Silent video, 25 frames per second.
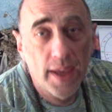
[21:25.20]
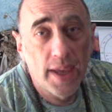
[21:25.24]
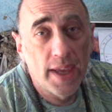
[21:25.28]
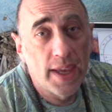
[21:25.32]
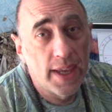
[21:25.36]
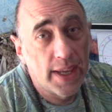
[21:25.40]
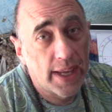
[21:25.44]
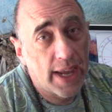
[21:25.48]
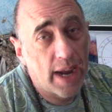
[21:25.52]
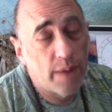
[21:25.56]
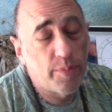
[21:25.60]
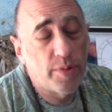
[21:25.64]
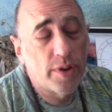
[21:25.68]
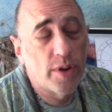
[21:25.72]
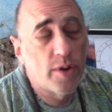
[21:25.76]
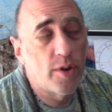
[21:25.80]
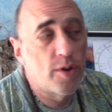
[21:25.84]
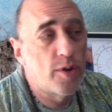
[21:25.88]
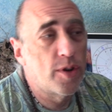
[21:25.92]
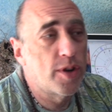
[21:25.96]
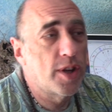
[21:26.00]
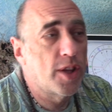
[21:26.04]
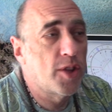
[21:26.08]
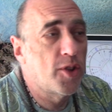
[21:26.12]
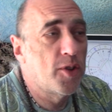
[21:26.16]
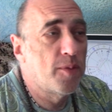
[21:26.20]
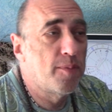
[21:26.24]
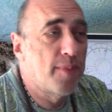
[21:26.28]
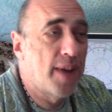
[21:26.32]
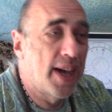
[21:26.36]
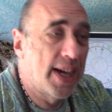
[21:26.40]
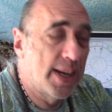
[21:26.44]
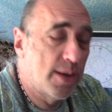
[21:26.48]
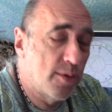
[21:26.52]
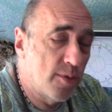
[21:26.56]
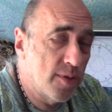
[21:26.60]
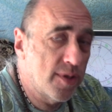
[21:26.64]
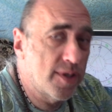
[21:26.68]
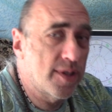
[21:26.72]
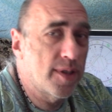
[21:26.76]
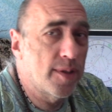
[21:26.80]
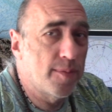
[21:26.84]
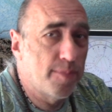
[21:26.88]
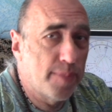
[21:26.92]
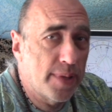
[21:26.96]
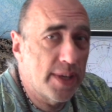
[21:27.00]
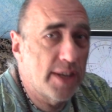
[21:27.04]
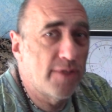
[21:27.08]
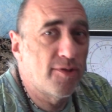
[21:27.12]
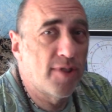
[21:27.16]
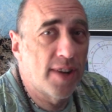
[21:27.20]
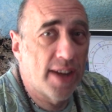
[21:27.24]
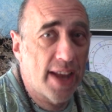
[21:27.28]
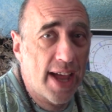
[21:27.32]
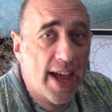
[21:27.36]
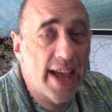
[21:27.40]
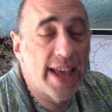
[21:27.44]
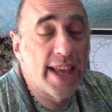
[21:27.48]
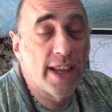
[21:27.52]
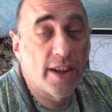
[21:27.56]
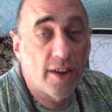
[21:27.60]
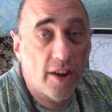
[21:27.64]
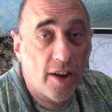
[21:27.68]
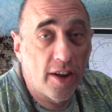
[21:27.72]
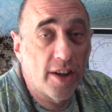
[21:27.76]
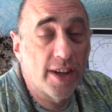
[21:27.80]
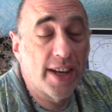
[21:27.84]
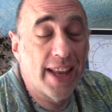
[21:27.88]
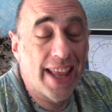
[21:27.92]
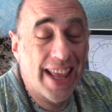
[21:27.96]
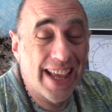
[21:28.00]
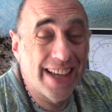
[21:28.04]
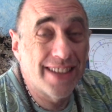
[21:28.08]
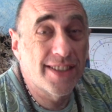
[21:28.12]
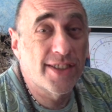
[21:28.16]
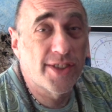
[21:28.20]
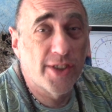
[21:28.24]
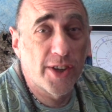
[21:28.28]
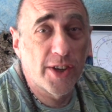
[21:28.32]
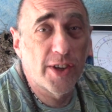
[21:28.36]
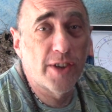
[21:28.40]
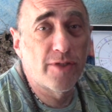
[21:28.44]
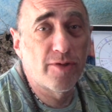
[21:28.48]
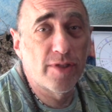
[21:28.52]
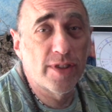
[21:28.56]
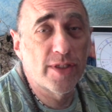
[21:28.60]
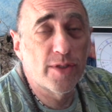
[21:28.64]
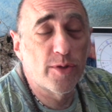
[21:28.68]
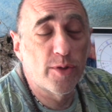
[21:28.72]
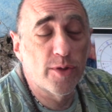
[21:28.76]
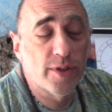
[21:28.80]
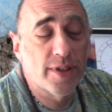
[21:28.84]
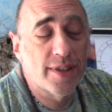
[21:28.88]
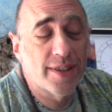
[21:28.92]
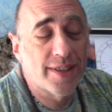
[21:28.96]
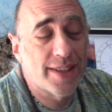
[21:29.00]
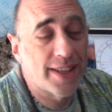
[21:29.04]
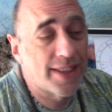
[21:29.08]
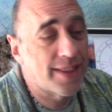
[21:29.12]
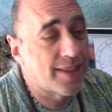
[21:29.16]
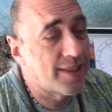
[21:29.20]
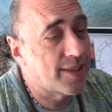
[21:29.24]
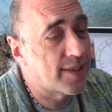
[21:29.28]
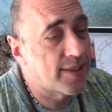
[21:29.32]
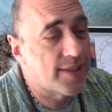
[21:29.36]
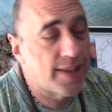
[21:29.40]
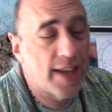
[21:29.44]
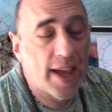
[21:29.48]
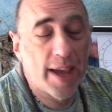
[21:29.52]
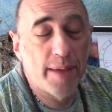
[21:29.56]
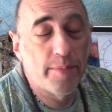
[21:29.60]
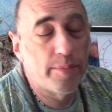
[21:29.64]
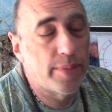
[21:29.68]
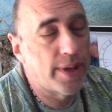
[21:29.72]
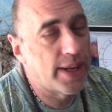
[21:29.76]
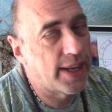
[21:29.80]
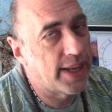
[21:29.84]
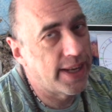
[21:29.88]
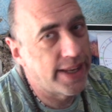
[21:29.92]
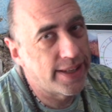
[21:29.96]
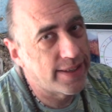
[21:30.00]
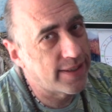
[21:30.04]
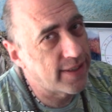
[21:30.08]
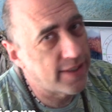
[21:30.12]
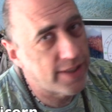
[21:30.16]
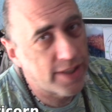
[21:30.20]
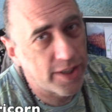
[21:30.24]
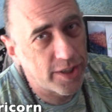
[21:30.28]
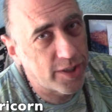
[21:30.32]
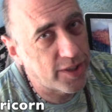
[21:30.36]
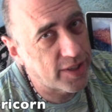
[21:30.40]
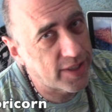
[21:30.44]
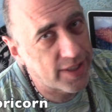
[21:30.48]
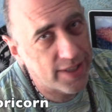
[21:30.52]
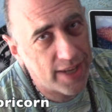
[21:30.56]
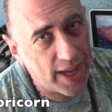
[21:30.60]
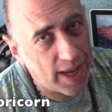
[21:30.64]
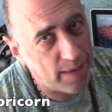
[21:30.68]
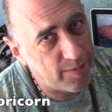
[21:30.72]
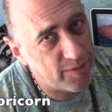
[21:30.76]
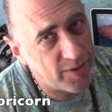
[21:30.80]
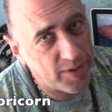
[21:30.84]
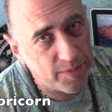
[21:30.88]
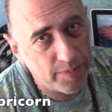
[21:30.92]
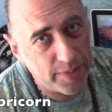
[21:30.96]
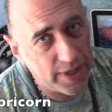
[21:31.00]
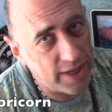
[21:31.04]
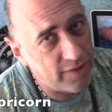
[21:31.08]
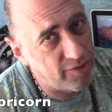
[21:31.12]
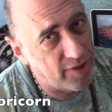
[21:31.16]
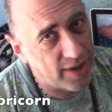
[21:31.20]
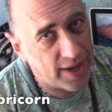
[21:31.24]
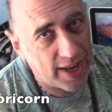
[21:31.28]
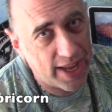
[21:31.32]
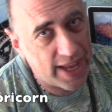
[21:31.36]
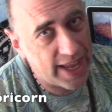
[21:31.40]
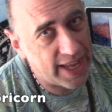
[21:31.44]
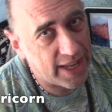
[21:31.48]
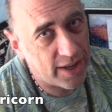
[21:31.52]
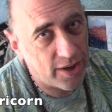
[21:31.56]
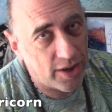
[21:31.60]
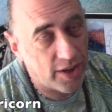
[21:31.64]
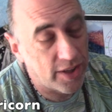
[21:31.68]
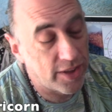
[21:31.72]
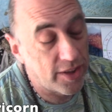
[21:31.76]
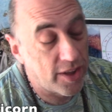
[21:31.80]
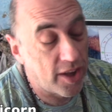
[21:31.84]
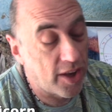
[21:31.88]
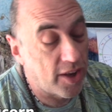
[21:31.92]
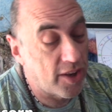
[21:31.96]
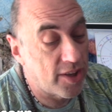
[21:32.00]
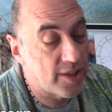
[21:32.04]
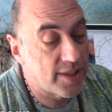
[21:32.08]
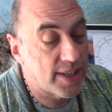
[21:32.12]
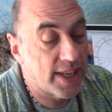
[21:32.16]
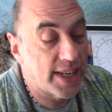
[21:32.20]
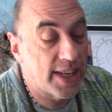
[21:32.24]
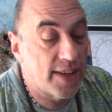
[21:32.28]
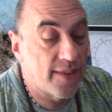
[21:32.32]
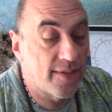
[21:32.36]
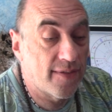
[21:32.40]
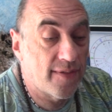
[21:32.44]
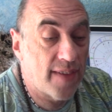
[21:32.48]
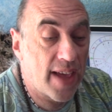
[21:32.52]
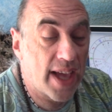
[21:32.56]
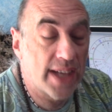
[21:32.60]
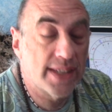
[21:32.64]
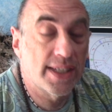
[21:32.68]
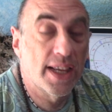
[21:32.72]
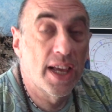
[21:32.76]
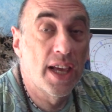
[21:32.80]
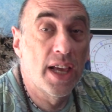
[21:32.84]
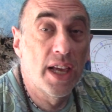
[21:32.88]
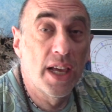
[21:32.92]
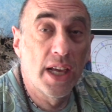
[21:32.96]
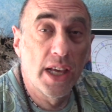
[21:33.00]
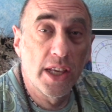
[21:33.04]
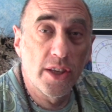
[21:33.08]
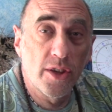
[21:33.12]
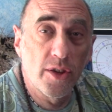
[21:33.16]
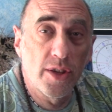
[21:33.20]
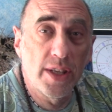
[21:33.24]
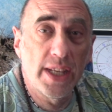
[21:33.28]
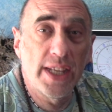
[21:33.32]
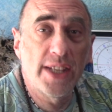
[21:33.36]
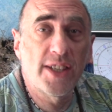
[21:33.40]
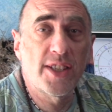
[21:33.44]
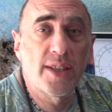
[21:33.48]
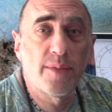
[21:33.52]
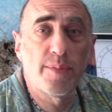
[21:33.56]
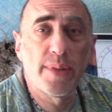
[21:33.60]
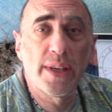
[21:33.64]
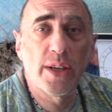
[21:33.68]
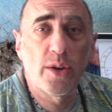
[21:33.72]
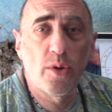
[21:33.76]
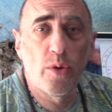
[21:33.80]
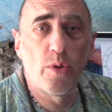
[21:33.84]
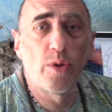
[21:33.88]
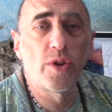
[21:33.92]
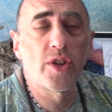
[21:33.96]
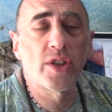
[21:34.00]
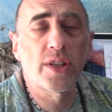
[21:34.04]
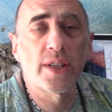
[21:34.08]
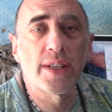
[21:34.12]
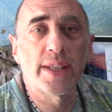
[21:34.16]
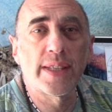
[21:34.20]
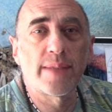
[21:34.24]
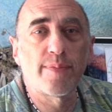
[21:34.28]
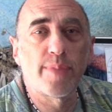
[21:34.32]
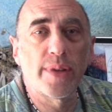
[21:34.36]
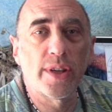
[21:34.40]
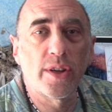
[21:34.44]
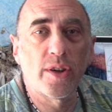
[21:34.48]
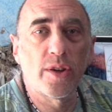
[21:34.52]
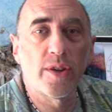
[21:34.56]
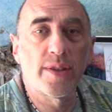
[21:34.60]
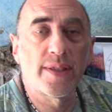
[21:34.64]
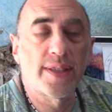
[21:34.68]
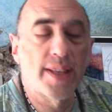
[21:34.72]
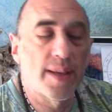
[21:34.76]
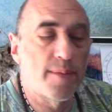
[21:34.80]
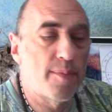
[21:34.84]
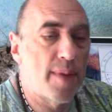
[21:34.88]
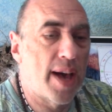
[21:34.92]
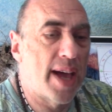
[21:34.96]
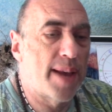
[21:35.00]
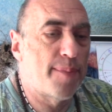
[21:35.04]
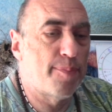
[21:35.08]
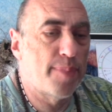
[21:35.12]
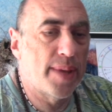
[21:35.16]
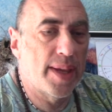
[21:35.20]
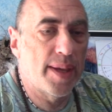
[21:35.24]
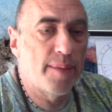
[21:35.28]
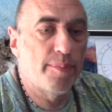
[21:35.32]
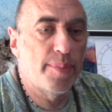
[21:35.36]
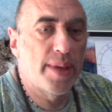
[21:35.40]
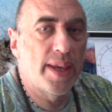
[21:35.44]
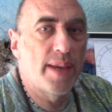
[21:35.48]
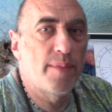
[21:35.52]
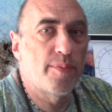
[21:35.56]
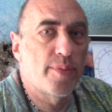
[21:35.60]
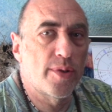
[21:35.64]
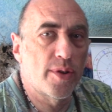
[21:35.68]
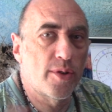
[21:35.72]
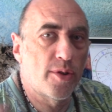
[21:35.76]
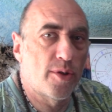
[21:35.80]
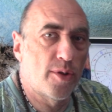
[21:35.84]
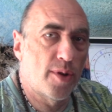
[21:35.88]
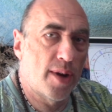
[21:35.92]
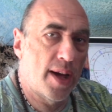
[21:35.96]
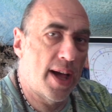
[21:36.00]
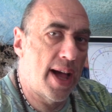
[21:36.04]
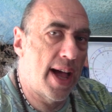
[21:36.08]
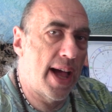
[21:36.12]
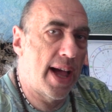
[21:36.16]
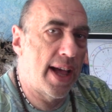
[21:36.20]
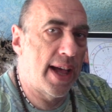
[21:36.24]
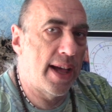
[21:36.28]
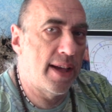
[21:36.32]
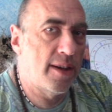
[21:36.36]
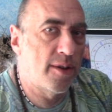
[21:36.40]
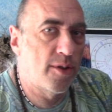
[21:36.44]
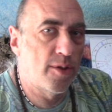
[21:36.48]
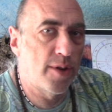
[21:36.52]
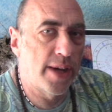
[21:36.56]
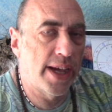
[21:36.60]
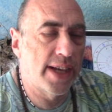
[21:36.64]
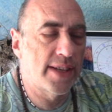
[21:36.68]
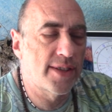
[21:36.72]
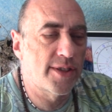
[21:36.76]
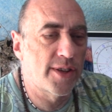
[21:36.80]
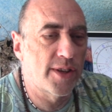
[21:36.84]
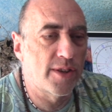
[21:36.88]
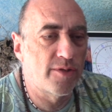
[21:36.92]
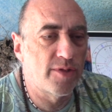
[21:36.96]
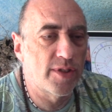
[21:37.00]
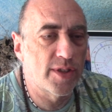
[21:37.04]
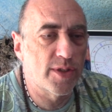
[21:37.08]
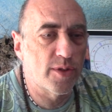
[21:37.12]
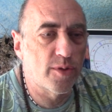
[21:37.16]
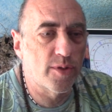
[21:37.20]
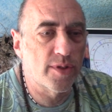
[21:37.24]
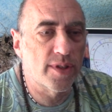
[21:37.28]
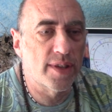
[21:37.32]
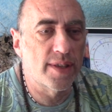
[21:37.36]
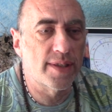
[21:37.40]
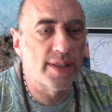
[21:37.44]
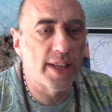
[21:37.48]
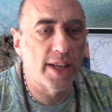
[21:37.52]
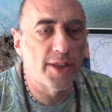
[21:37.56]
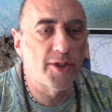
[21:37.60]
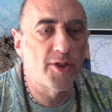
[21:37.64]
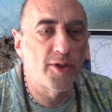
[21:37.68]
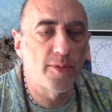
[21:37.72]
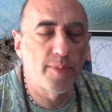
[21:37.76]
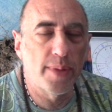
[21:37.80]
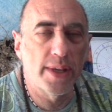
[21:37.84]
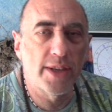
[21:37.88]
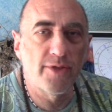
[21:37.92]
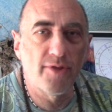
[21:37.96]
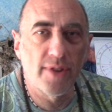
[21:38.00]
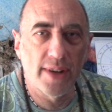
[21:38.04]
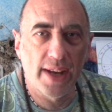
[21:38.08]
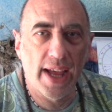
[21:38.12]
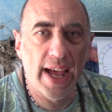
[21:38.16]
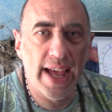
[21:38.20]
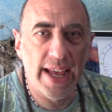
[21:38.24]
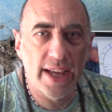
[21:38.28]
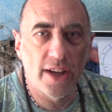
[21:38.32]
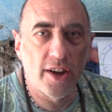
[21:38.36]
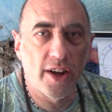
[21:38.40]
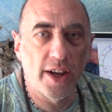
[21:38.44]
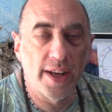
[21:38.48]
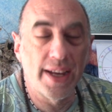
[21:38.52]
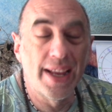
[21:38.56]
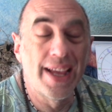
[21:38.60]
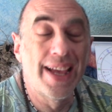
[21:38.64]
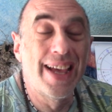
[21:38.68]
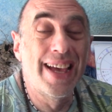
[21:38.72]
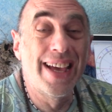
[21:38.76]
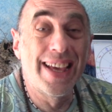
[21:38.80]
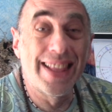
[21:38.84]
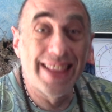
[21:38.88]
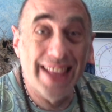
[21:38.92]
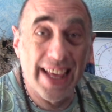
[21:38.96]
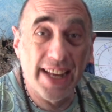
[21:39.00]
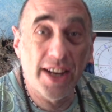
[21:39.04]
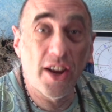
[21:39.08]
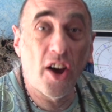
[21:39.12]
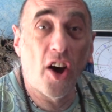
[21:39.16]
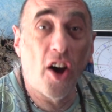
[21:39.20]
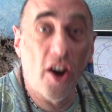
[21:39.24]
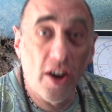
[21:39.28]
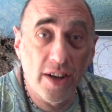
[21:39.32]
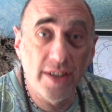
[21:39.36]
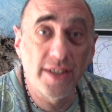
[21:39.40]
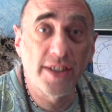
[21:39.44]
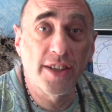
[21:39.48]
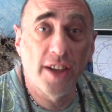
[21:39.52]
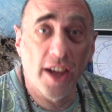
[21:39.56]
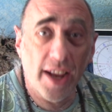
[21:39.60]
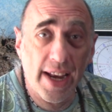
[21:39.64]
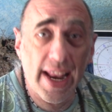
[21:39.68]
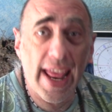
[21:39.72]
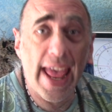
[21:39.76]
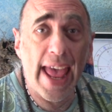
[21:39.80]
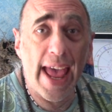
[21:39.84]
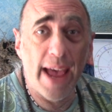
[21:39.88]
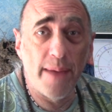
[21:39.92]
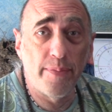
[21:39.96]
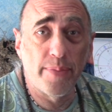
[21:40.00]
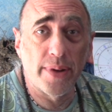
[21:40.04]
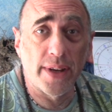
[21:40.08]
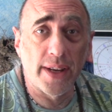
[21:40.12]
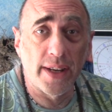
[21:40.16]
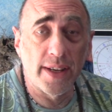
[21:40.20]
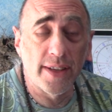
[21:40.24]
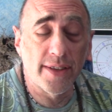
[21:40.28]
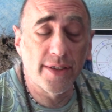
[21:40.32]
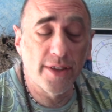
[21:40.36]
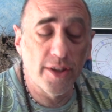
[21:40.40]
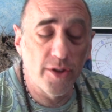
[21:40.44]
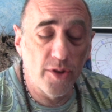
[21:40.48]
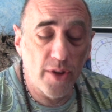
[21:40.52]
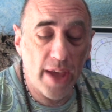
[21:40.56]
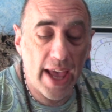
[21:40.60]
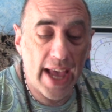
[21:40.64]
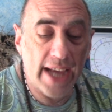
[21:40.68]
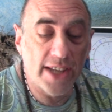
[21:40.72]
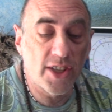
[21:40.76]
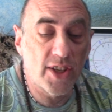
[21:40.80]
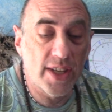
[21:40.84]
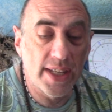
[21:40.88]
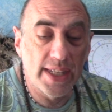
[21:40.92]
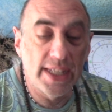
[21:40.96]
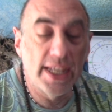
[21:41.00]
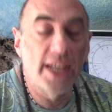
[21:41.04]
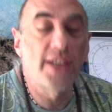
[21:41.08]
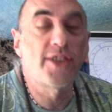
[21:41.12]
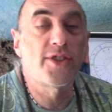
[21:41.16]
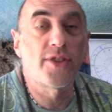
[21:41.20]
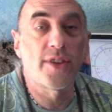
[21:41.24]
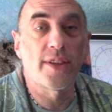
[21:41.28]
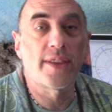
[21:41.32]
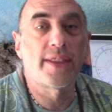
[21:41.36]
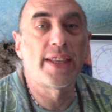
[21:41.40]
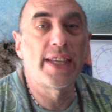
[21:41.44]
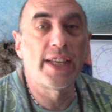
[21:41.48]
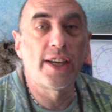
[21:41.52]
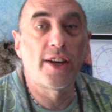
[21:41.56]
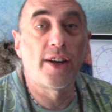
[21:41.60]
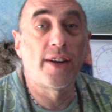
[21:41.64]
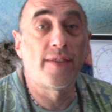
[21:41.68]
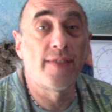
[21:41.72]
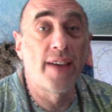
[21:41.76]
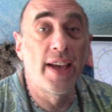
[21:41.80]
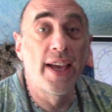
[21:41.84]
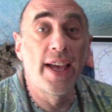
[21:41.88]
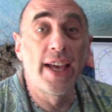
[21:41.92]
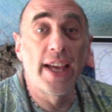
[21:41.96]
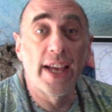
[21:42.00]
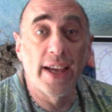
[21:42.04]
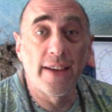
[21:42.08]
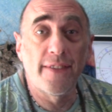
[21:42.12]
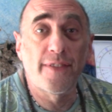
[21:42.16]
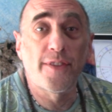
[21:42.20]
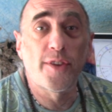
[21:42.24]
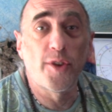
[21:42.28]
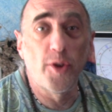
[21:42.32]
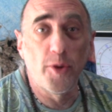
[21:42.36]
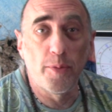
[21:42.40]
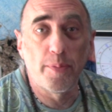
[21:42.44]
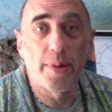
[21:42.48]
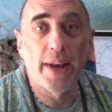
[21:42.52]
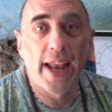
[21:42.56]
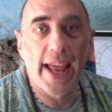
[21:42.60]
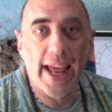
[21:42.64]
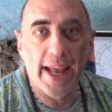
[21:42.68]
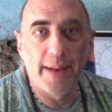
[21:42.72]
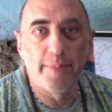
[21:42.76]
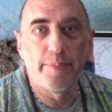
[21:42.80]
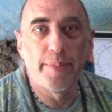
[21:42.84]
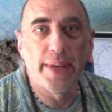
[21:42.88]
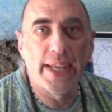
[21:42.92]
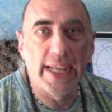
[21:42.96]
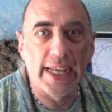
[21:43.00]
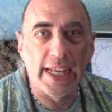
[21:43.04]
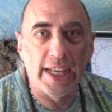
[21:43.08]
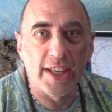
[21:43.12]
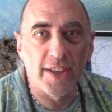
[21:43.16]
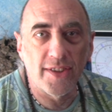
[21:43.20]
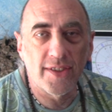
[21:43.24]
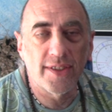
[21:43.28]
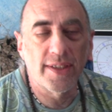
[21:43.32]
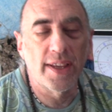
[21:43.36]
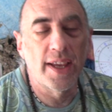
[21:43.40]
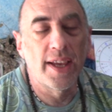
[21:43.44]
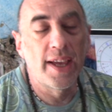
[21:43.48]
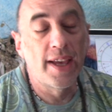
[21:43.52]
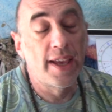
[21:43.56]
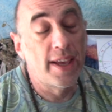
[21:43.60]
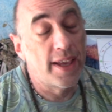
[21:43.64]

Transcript: Capricorn, you might also be relying on external resources at this time, but it isn't a good time to be relying on those. And in fact, you need to be cautious because there might be people or external resources that you've been relying on that aren't going to happen. So you actually need to think of a few plan Bs.